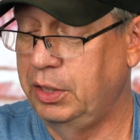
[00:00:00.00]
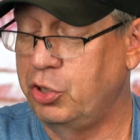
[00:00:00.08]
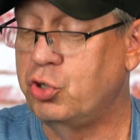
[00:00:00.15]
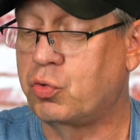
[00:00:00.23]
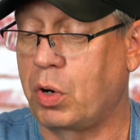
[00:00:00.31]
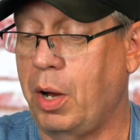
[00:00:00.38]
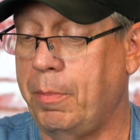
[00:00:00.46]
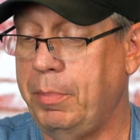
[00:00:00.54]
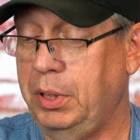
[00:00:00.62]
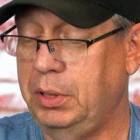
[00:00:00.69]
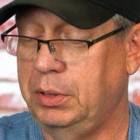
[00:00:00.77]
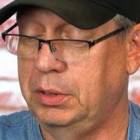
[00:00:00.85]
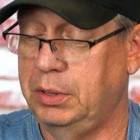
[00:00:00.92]
drum,
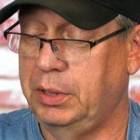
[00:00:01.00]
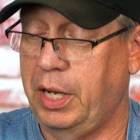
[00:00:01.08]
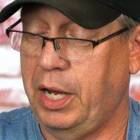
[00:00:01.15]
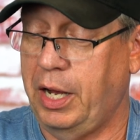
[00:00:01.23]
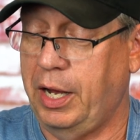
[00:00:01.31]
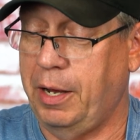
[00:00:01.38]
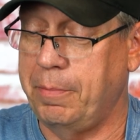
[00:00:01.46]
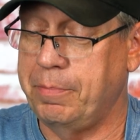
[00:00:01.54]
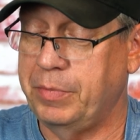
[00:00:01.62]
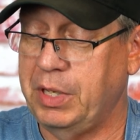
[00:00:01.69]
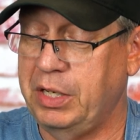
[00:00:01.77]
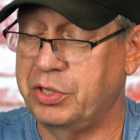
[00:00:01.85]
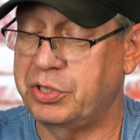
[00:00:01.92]

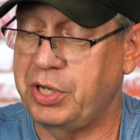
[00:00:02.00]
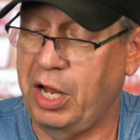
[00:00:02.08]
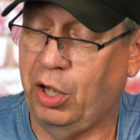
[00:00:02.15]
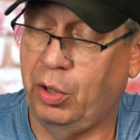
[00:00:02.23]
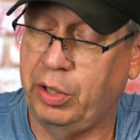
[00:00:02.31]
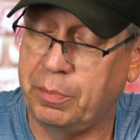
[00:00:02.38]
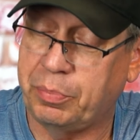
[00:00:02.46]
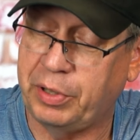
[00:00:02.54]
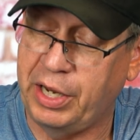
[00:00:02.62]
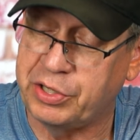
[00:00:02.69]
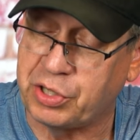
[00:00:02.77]
is held in place